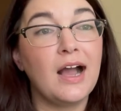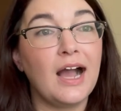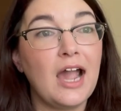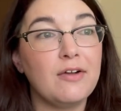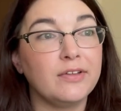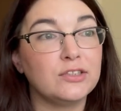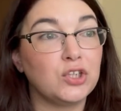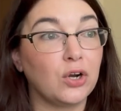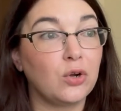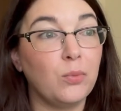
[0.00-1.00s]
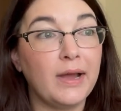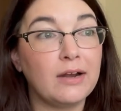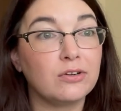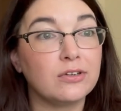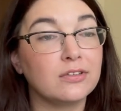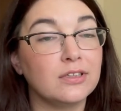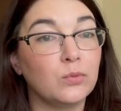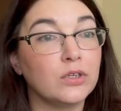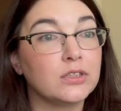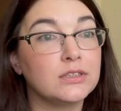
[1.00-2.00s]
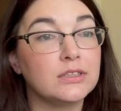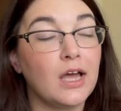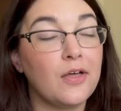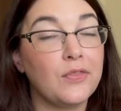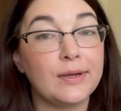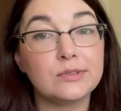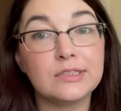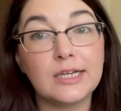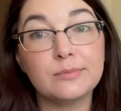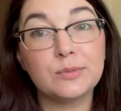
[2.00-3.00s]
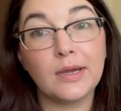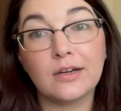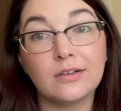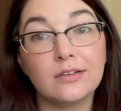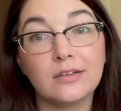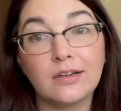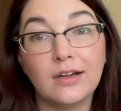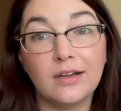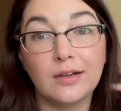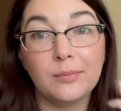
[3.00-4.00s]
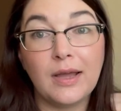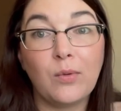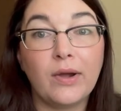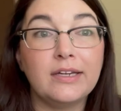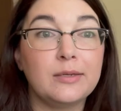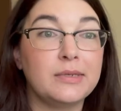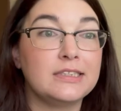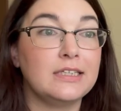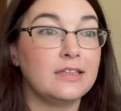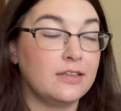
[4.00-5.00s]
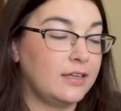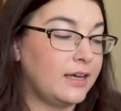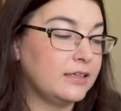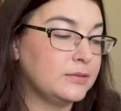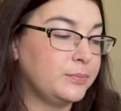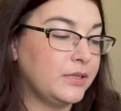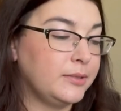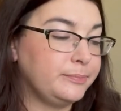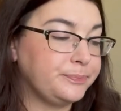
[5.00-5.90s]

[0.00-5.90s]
I have like charcoal powder that works a thousand times better um, at whitening my teeth than that. But